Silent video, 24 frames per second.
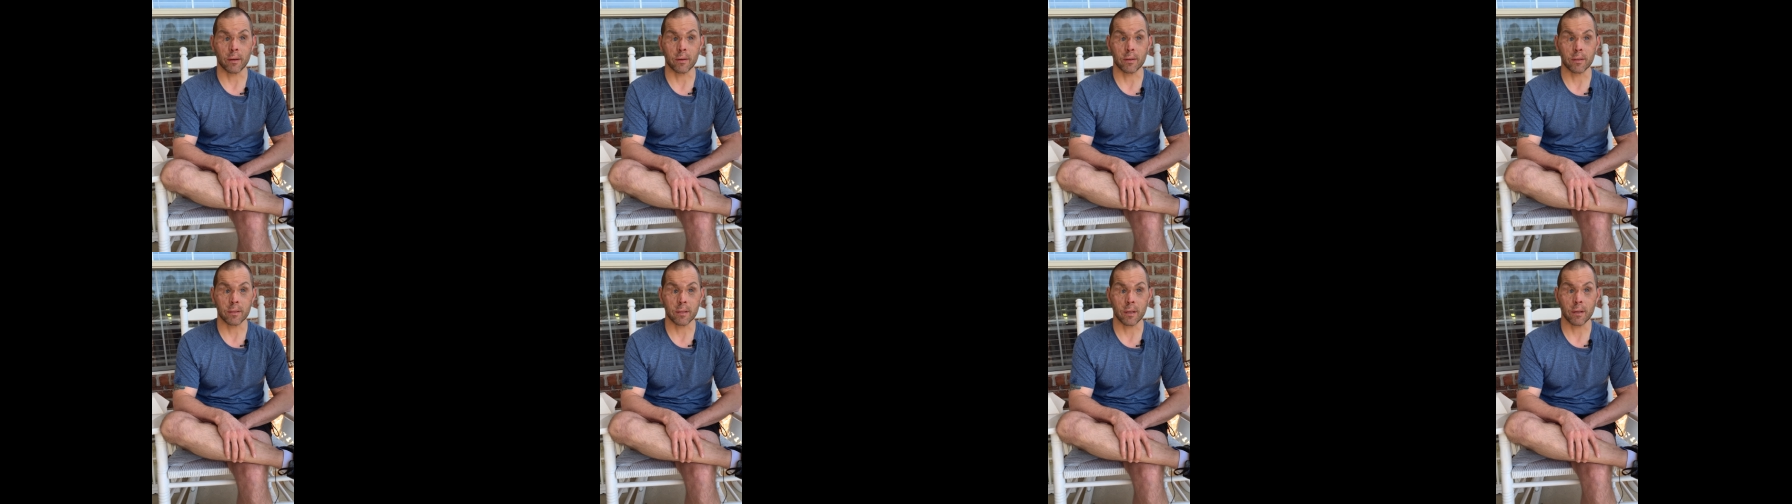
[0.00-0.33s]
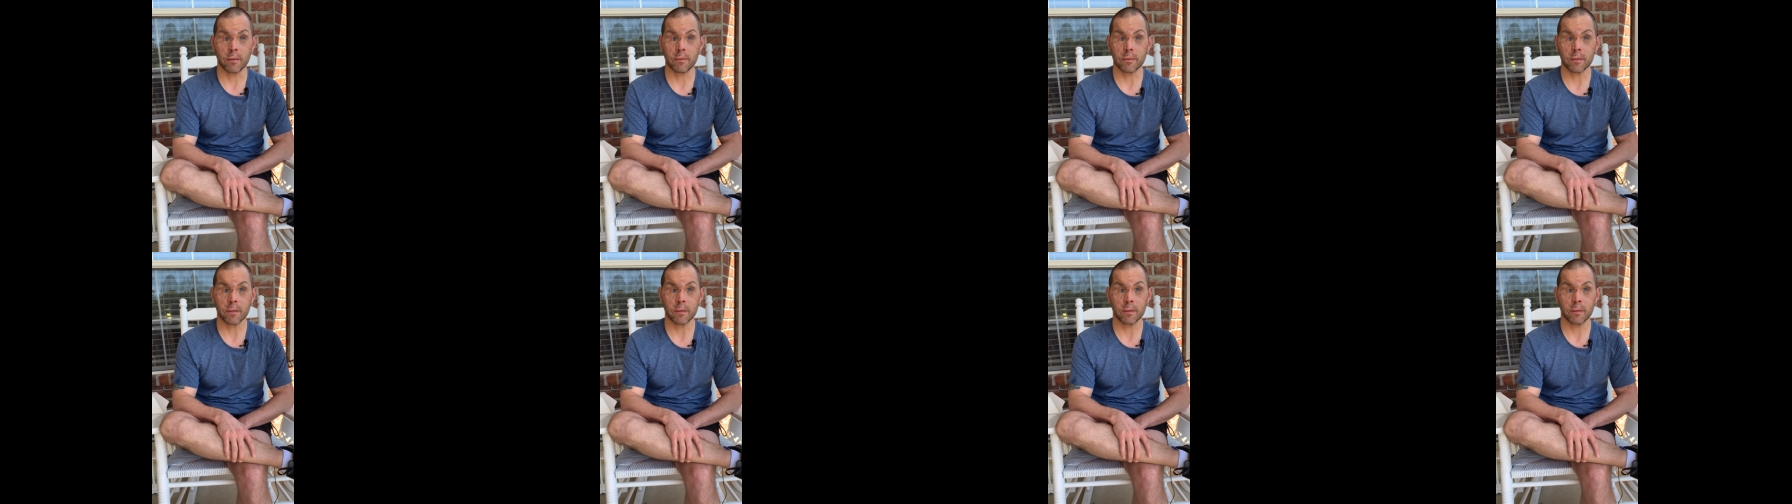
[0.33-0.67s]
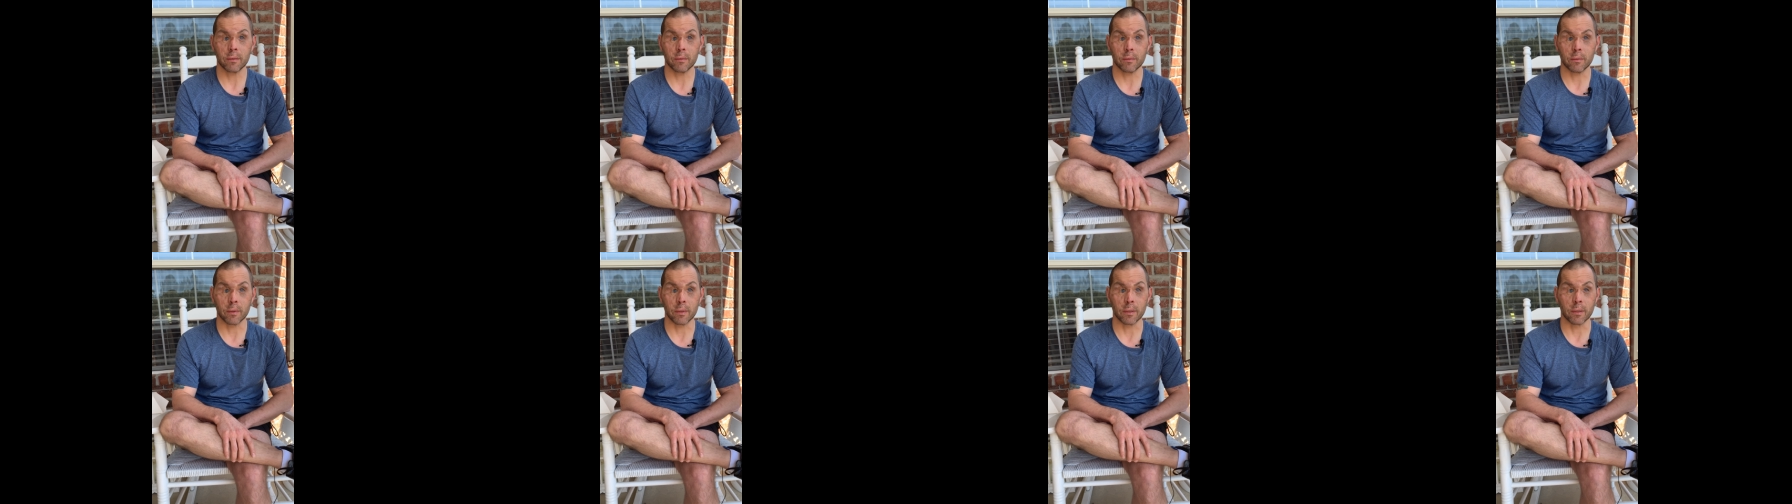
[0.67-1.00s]
ourselves.
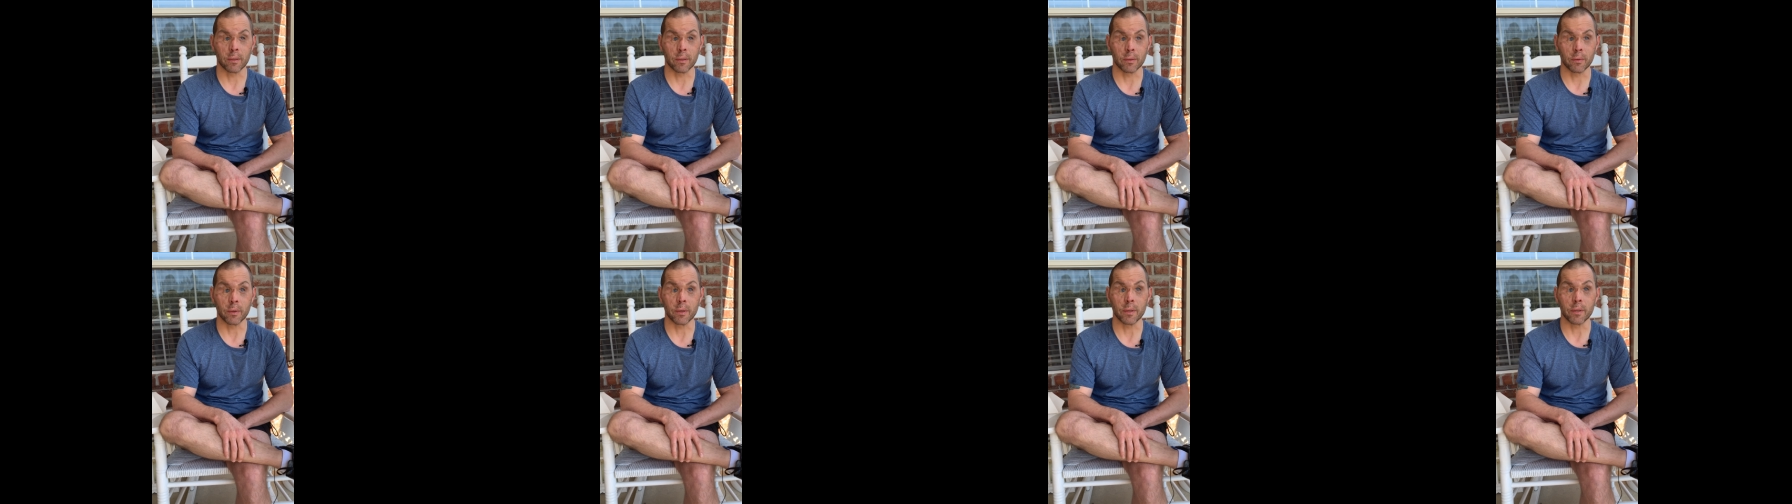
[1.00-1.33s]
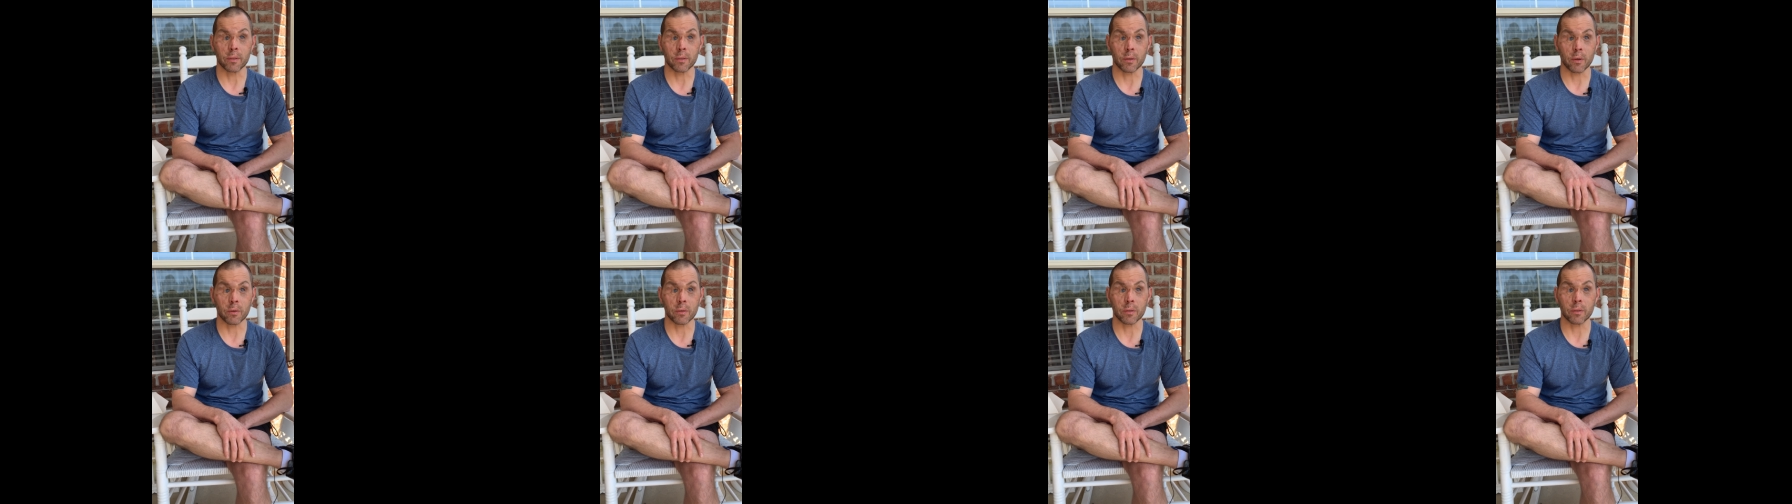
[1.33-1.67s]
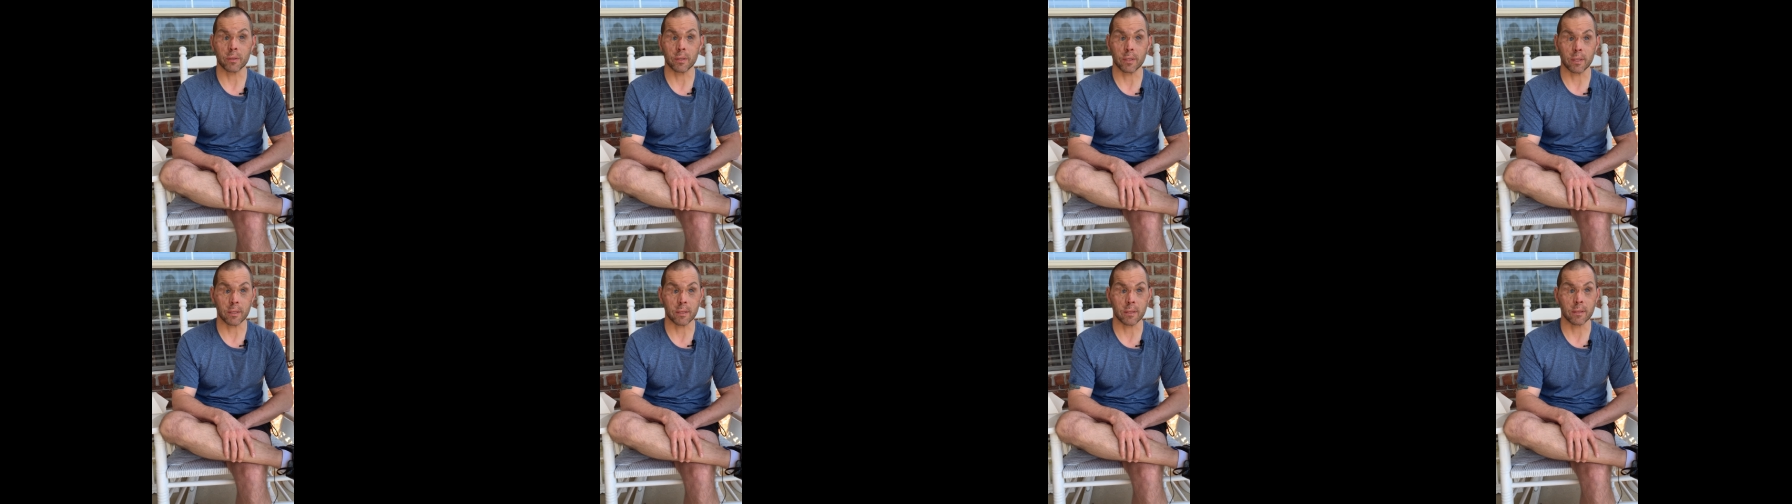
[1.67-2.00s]
We're doing the
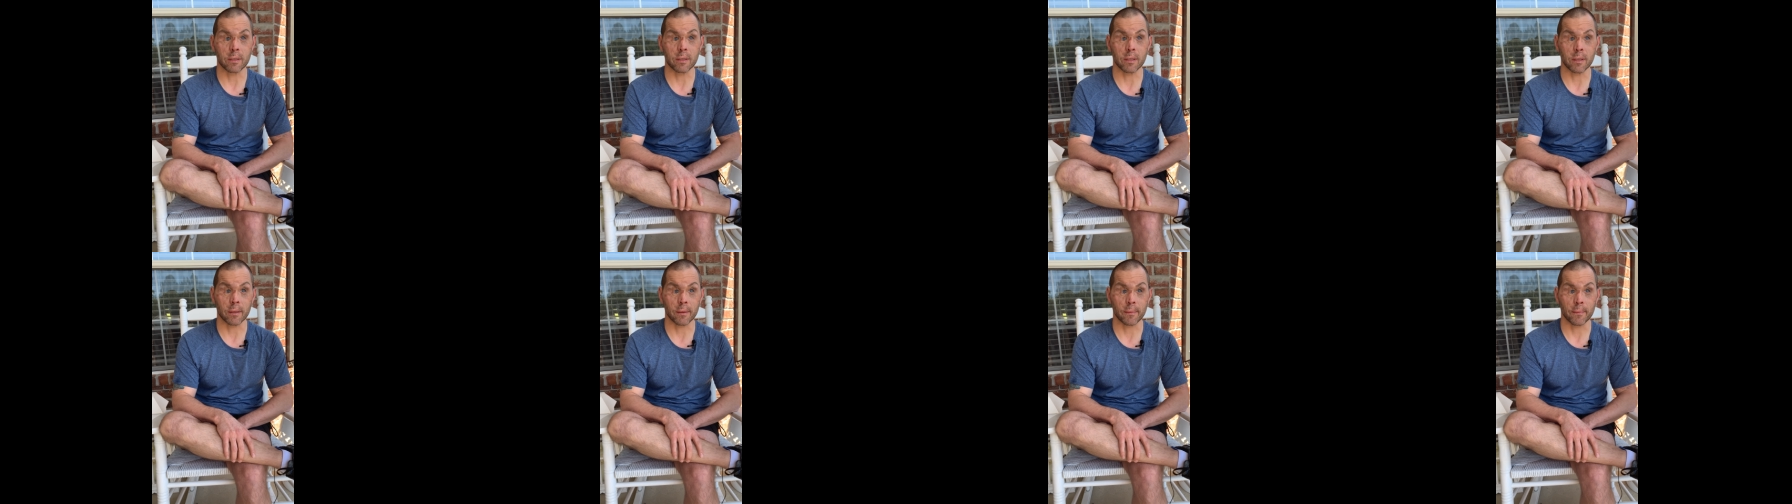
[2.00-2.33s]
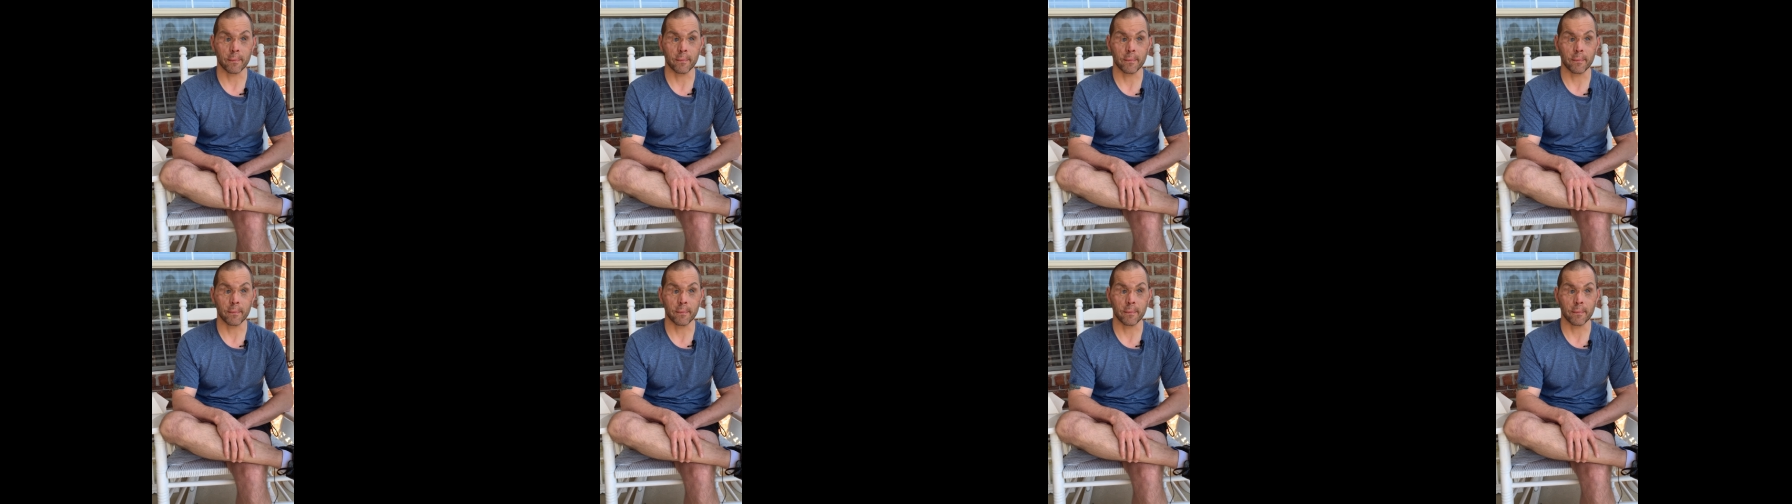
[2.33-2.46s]
social distancing.